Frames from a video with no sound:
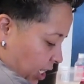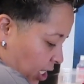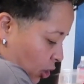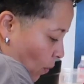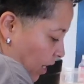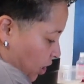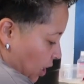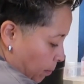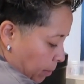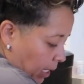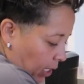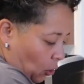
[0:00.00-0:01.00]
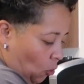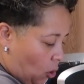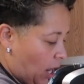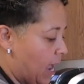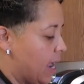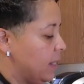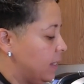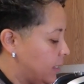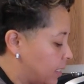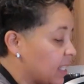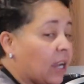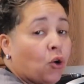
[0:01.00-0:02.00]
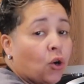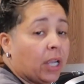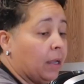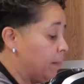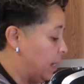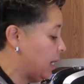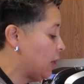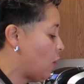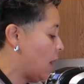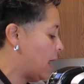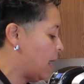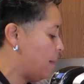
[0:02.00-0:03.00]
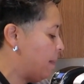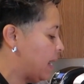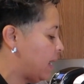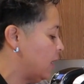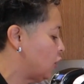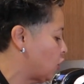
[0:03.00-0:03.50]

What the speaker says: dishwashing video, okay? This is a cooking video. I am making